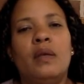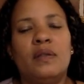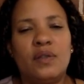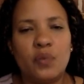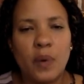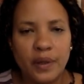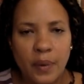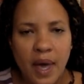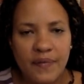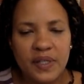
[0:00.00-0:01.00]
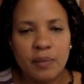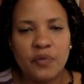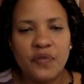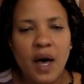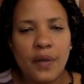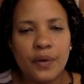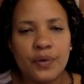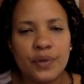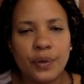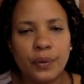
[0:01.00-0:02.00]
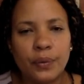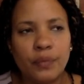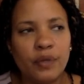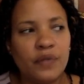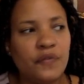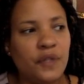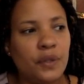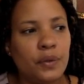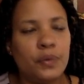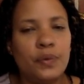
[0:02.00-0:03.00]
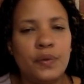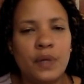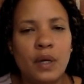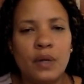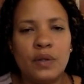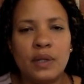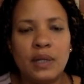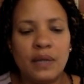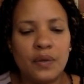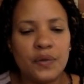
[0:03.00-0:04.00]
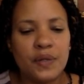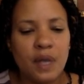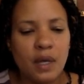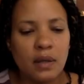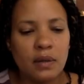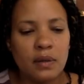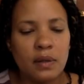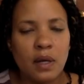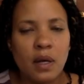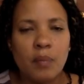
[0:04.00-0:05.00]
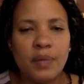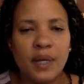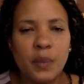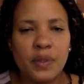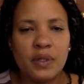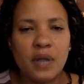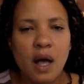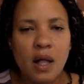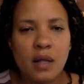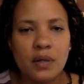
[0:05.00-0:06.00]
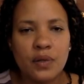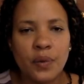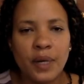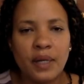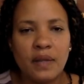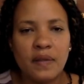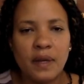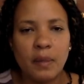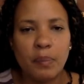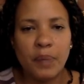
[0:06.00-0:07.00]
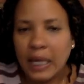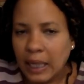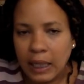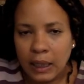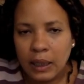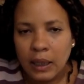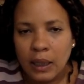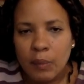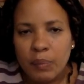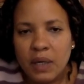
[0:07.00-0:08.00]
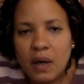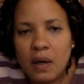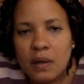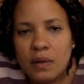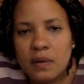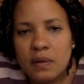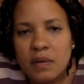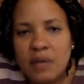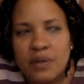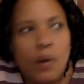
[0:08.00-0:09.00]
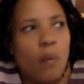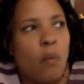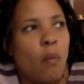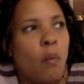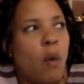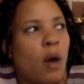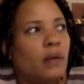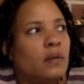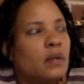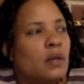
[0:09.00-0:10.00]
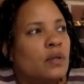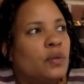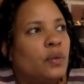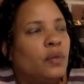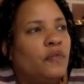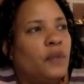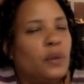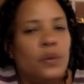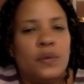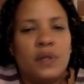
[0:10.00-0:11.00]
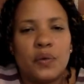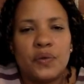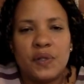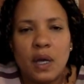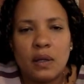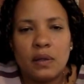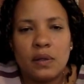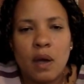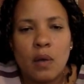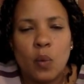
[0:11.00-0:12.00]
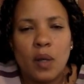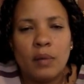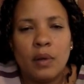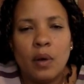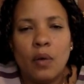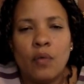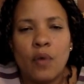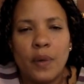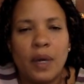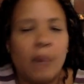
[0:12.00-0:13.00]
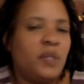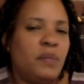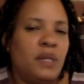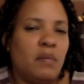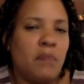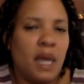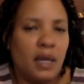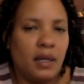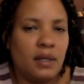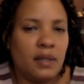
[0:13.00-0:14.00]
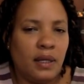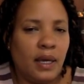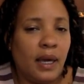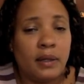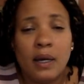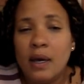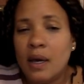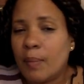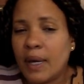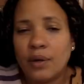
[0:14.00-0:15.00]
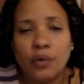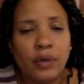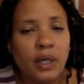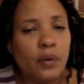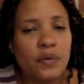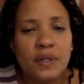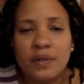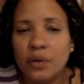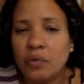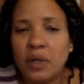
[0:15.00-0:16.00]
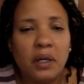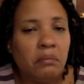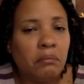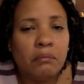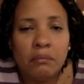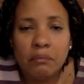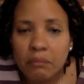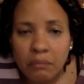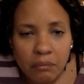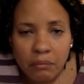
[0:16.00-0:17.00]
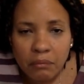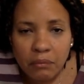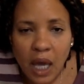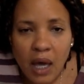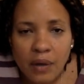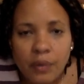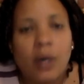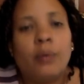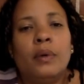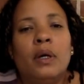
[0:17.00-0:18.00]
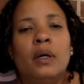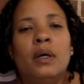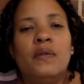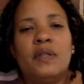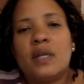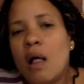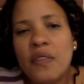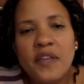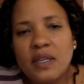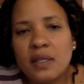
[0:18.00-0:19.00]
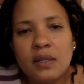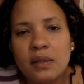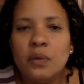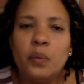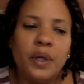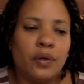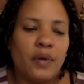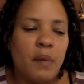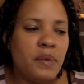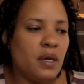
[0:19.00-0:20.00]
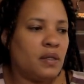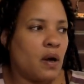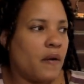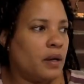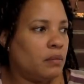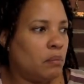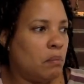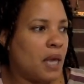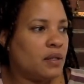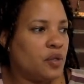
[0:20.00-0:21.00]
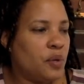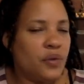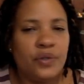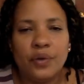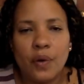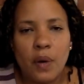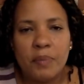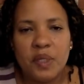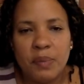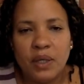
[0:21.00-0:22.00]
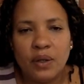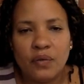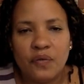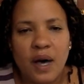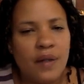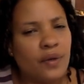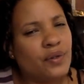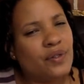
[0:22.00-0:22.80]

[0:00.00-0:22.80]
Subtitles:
This is why you have some fathers who refuse to let their sons play with dolls or anything pink because they don't want to confuse their sons on what growing up to be a man is. Again, am I agreeing or disagreeing? I don't know. The doll thing gets a little weird, right? Because aren't men supposed to grow up to be good fathers?